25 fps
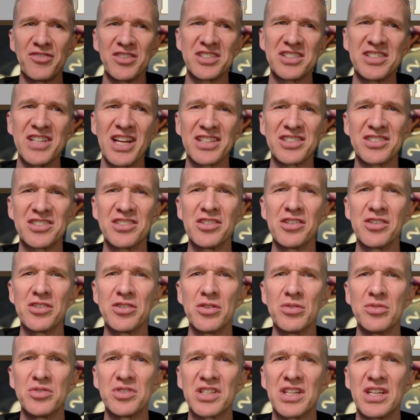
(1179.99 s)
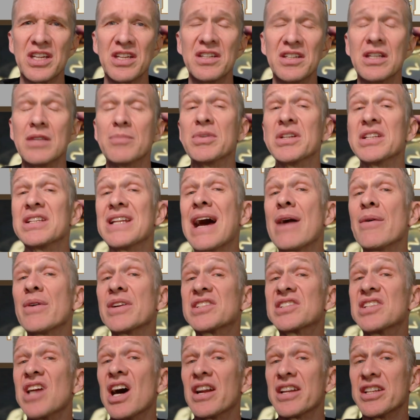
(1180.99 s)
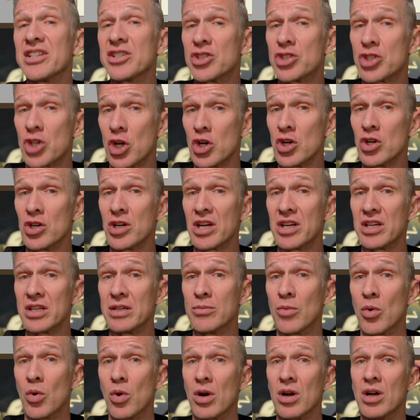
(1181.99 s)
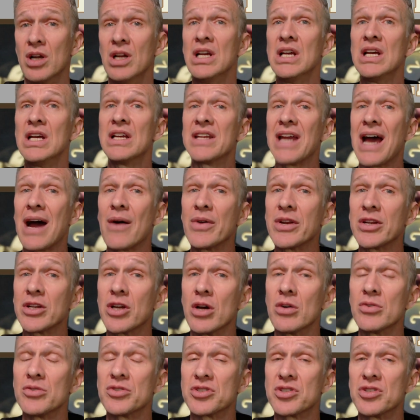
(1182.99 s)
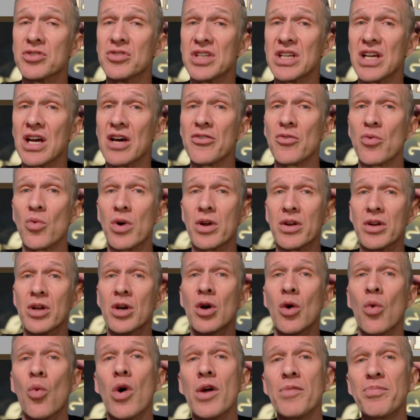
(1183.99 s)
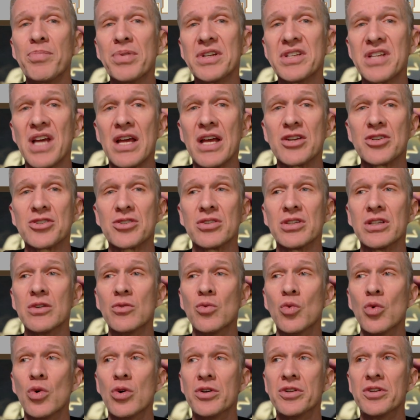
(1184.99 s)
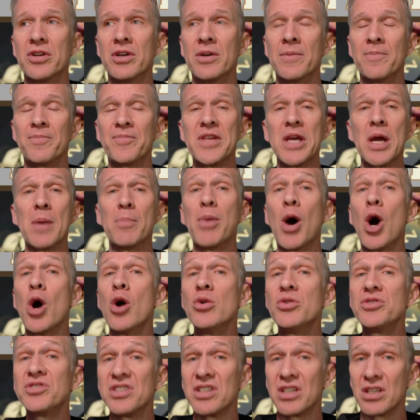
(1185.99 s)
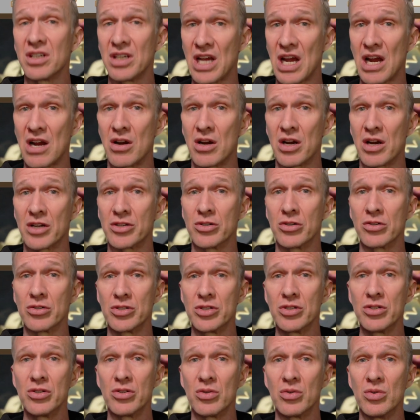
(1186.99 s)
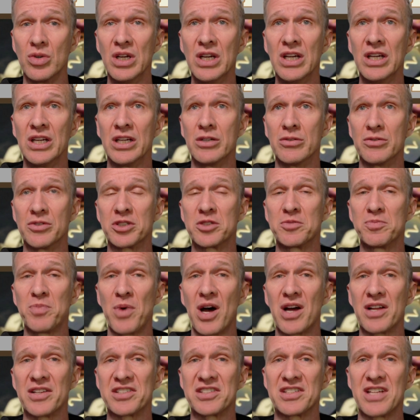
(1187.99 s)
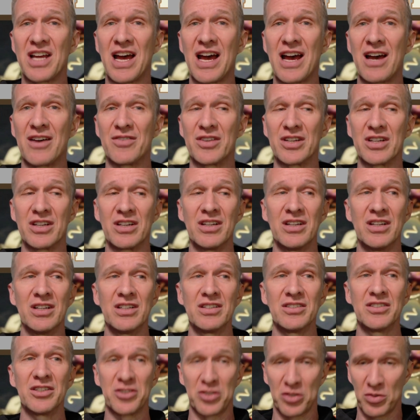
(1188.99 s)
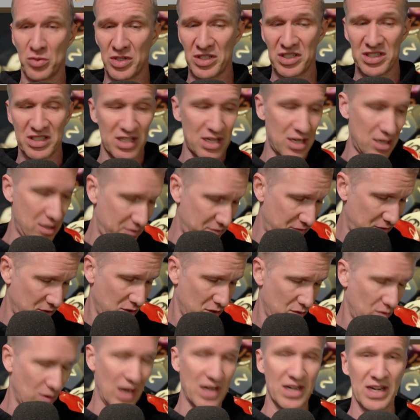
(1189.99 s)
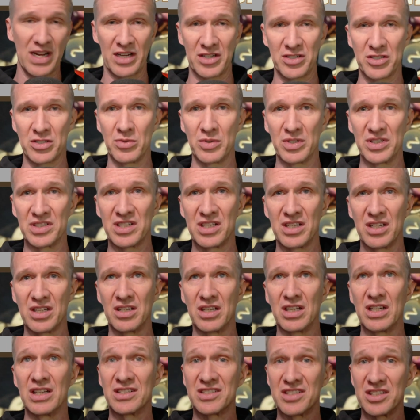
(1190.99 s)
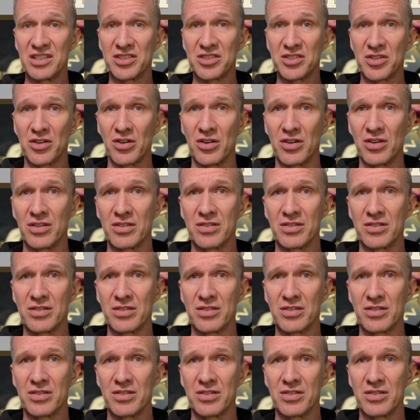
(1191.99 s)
It's next to the dude's kidney, but now it's not his turn anymore. Now it goes to the other one. What potentially would the opposing character do in response to having this Chris knife right next to his kidney. It's his turn.